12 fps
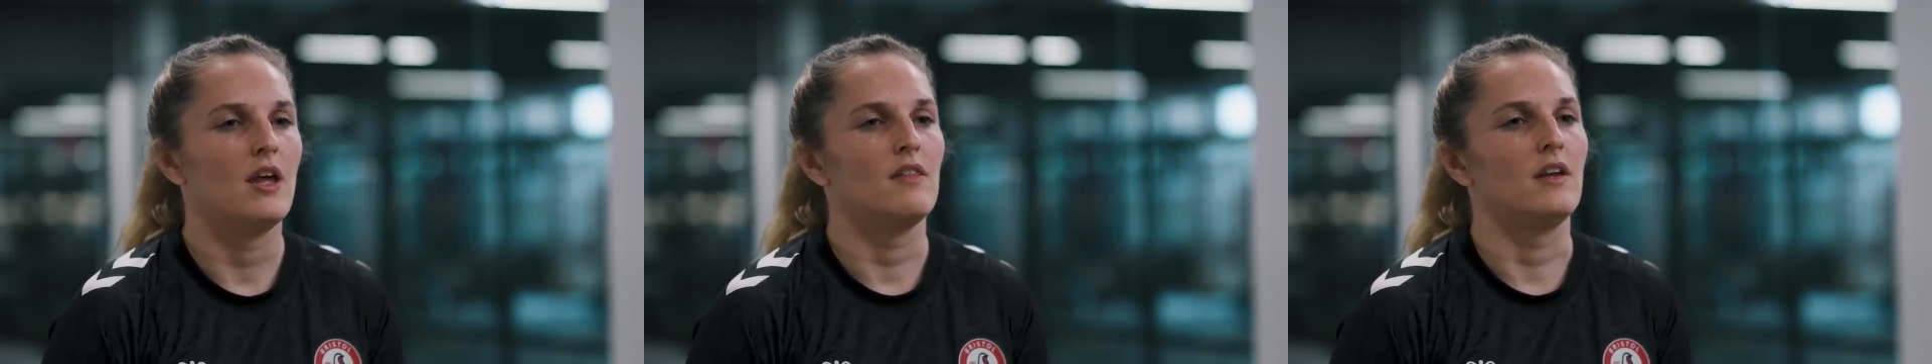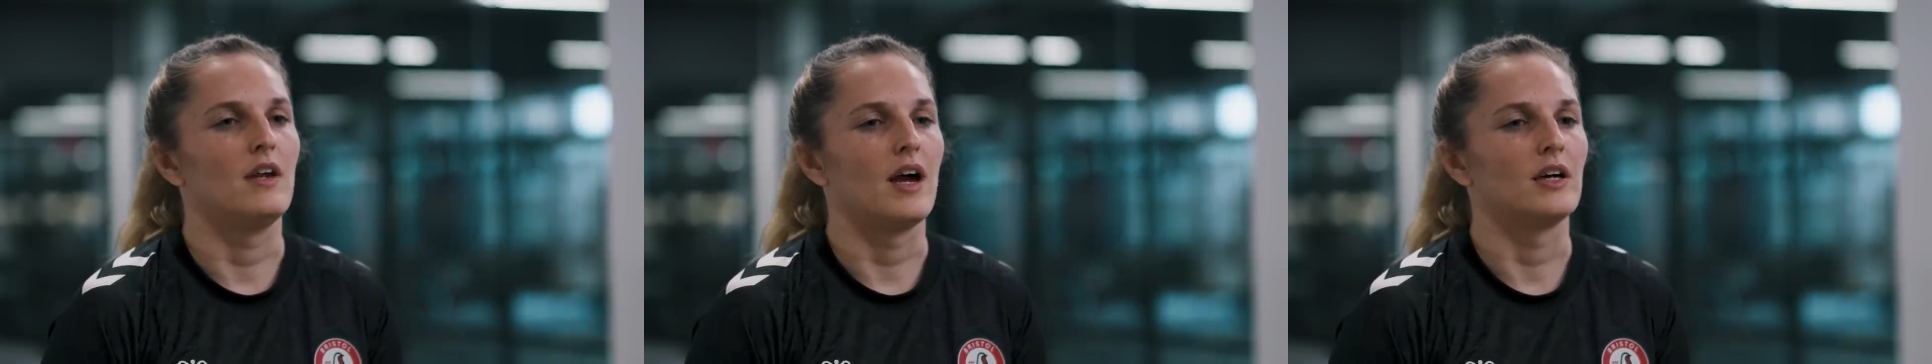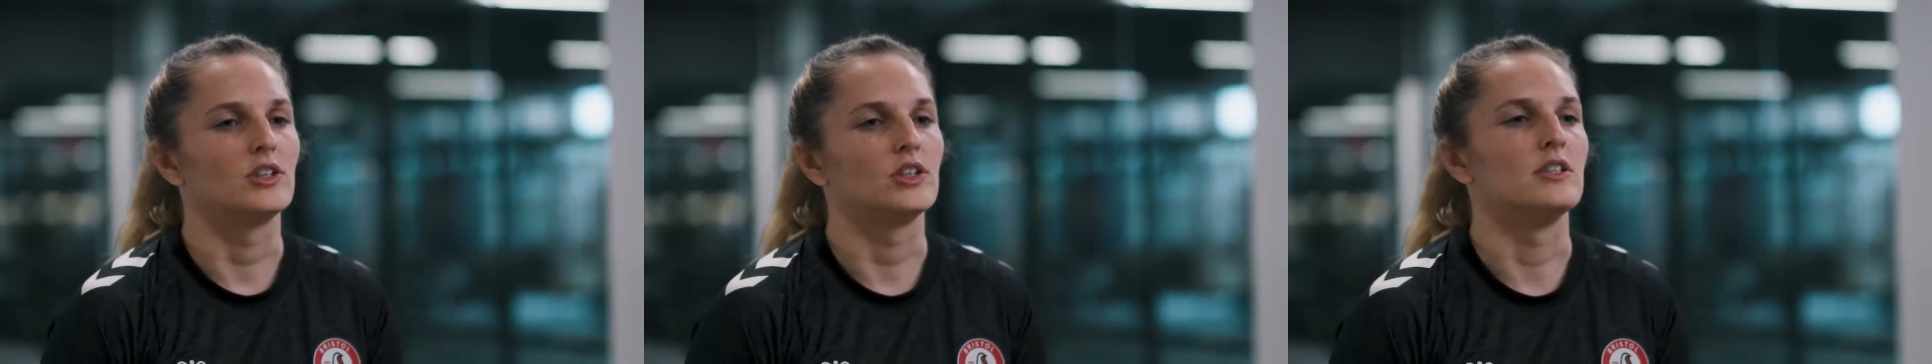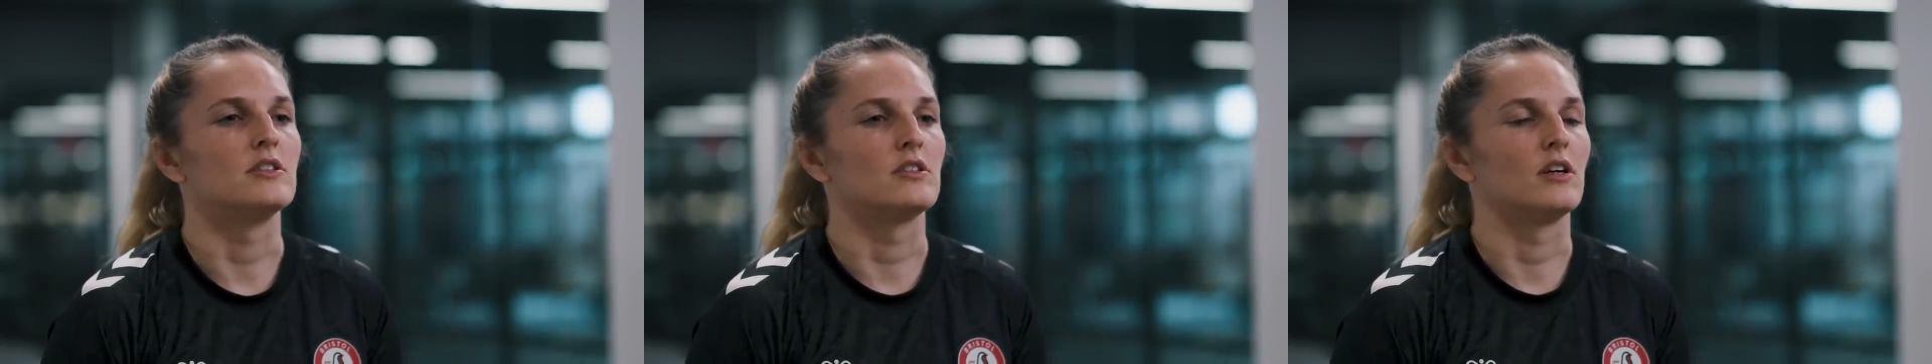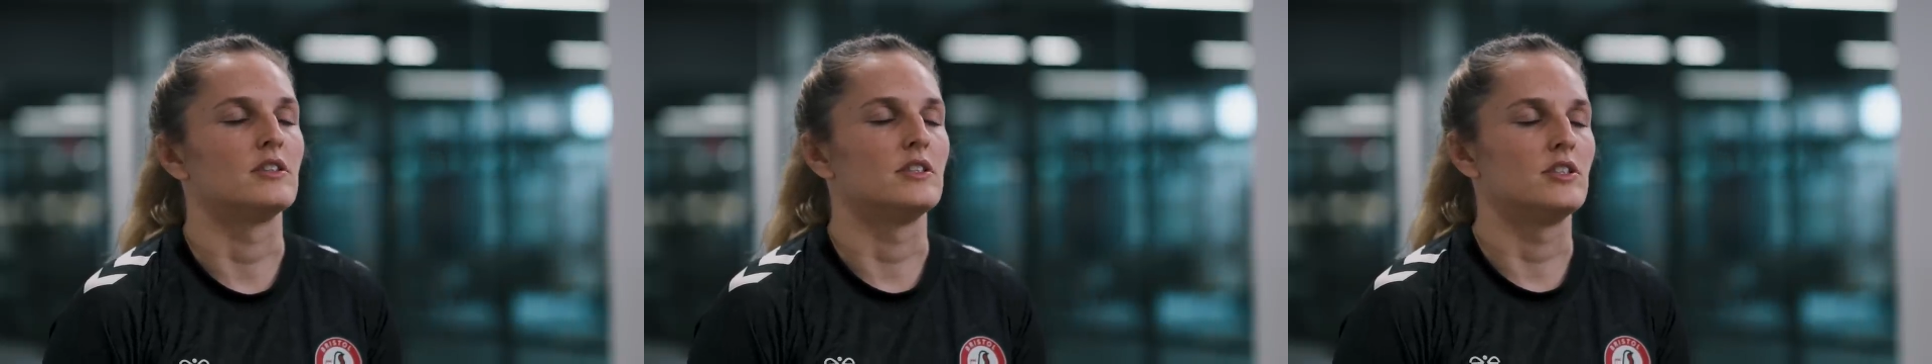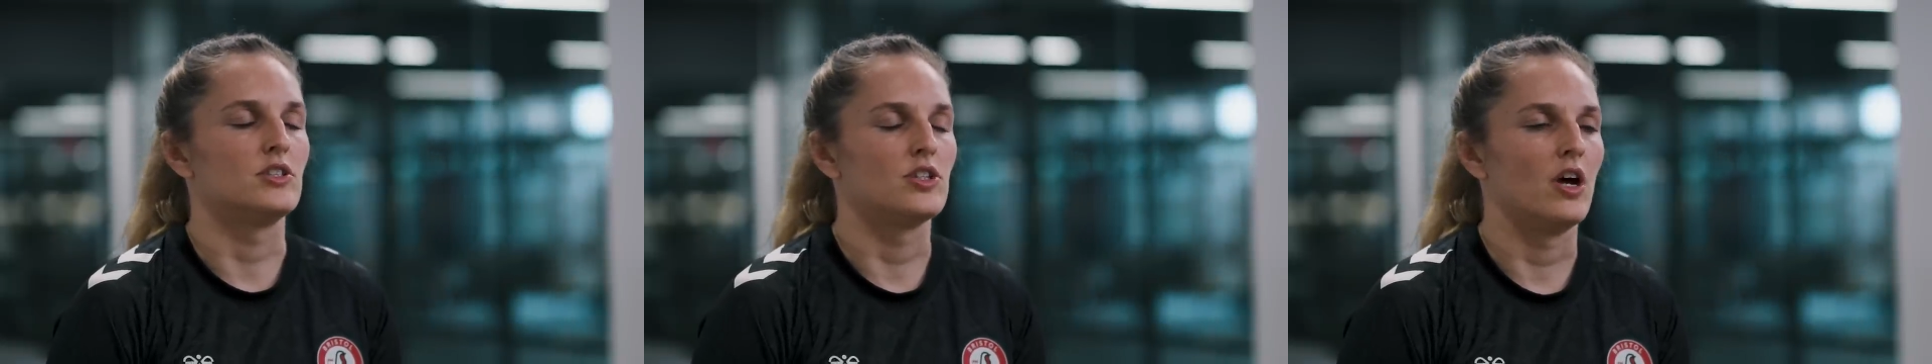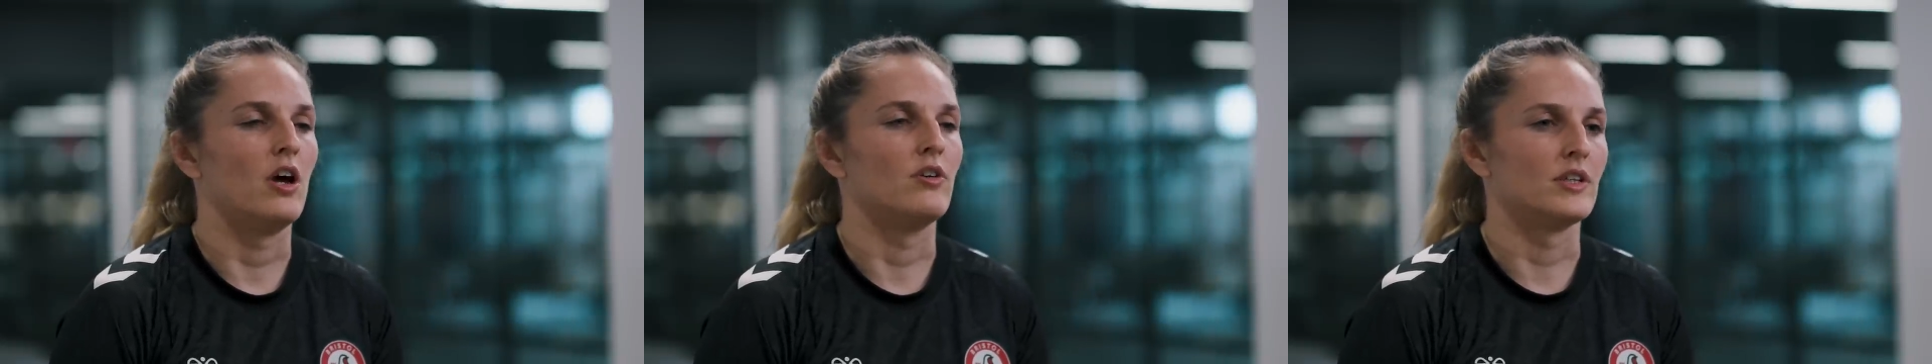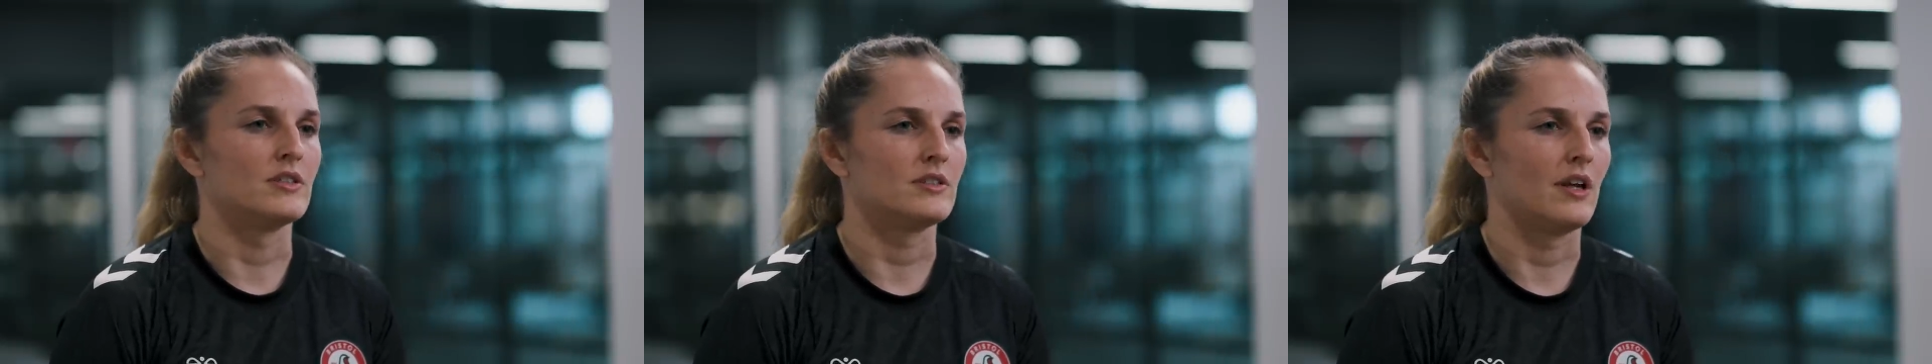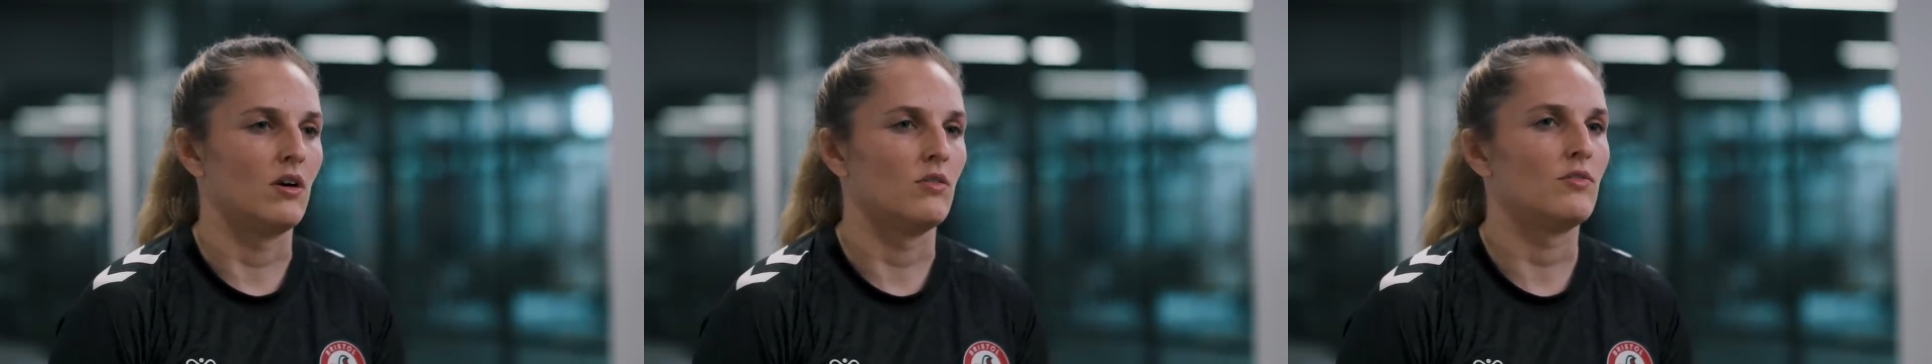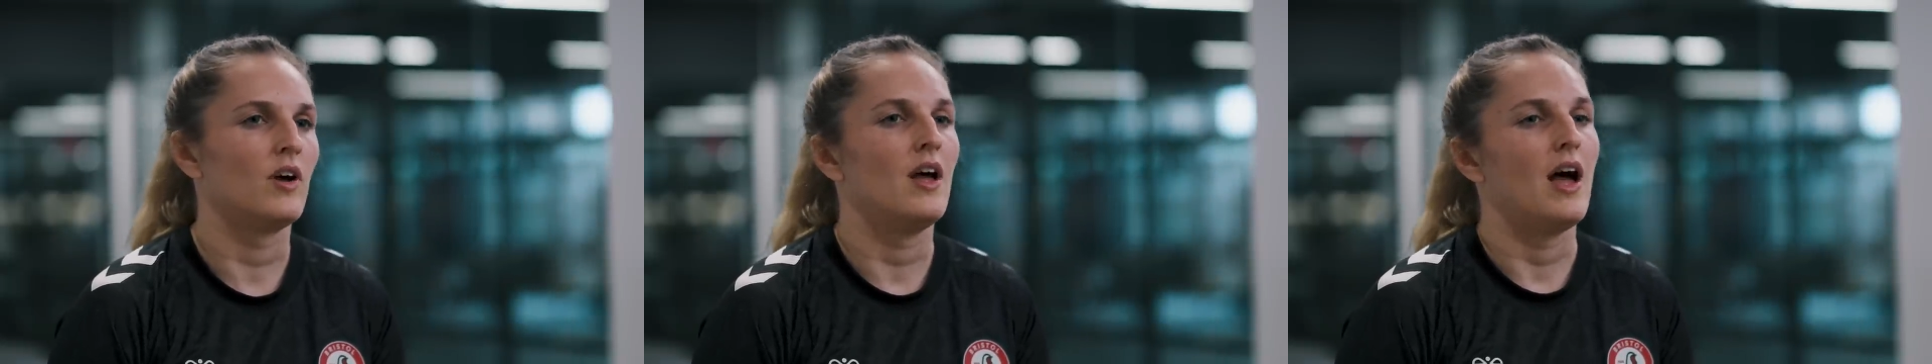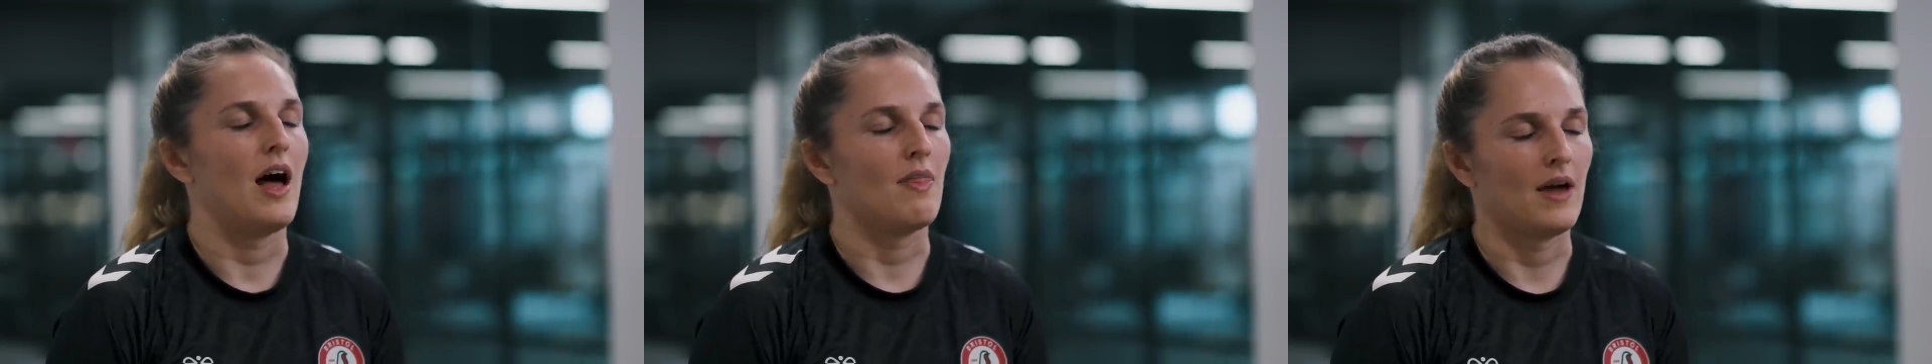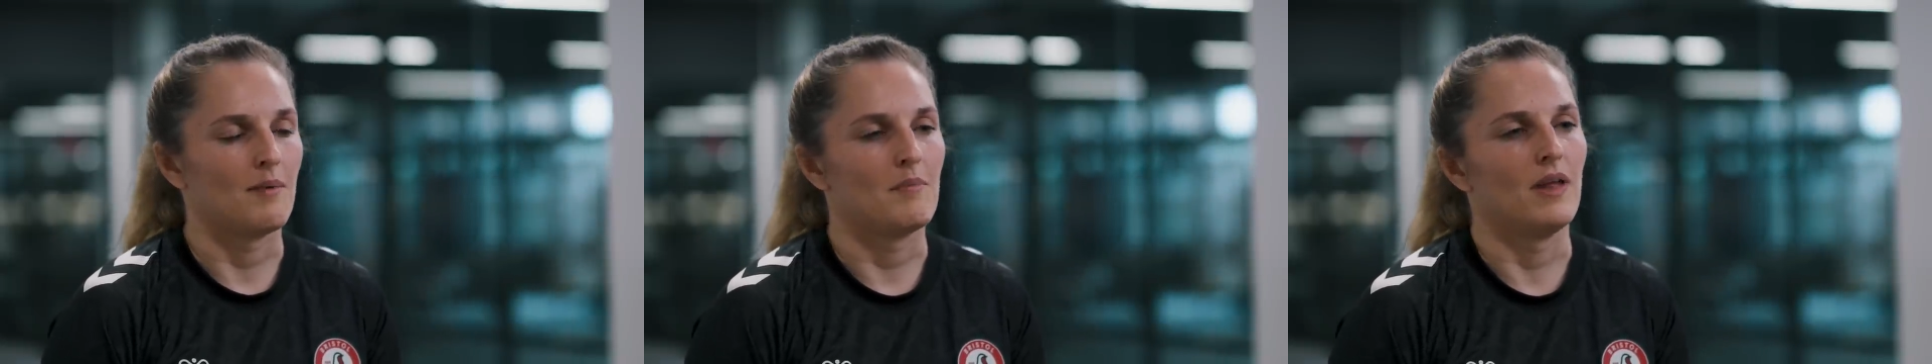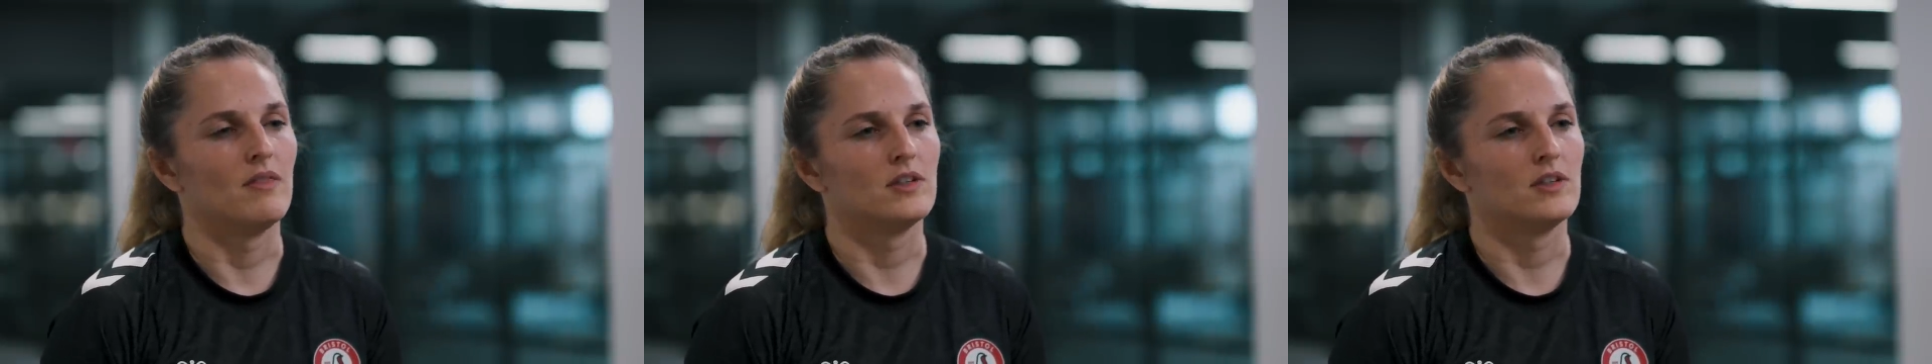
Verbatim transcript: that it actually started to turn on itself, and that meant